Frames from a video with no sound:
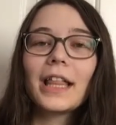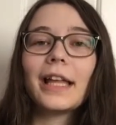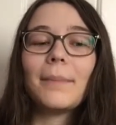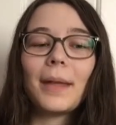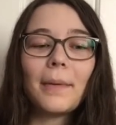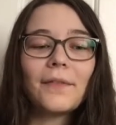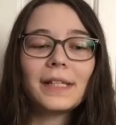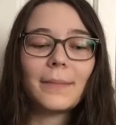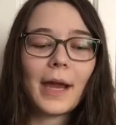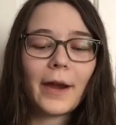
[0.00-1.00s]
Maybe if
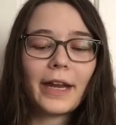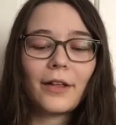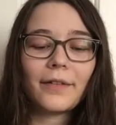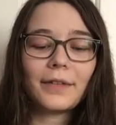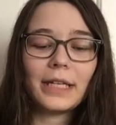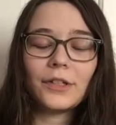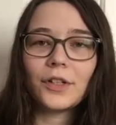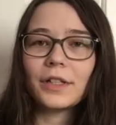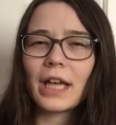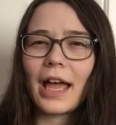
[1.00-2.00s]
he's married, he'll have an
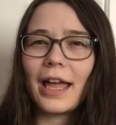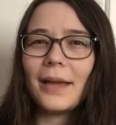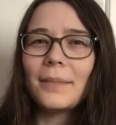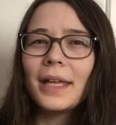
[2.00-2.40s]
easier time